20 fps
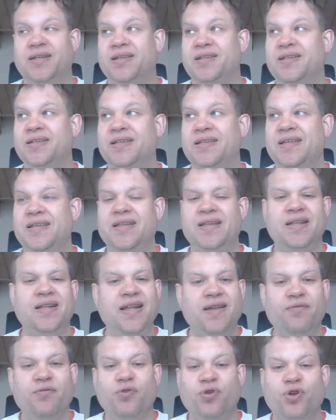it
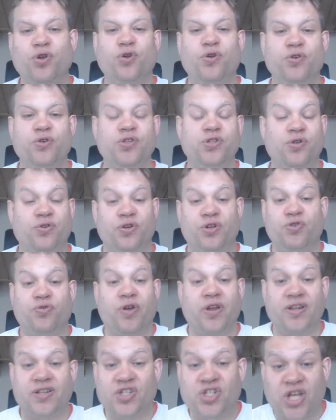never occurs to you to
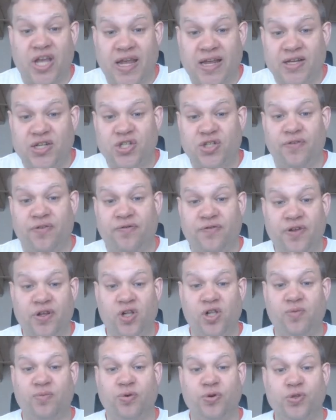try to change the
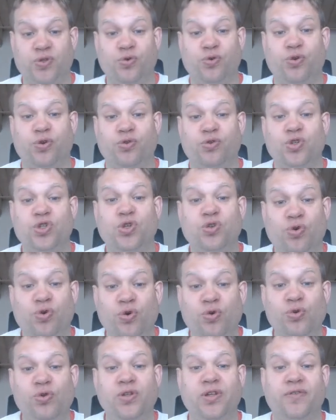film or to
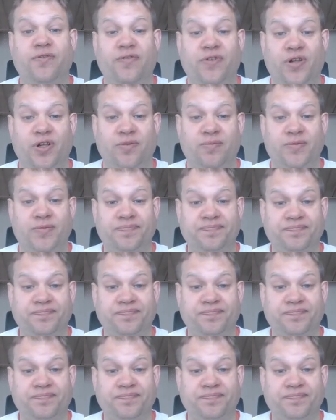control the film.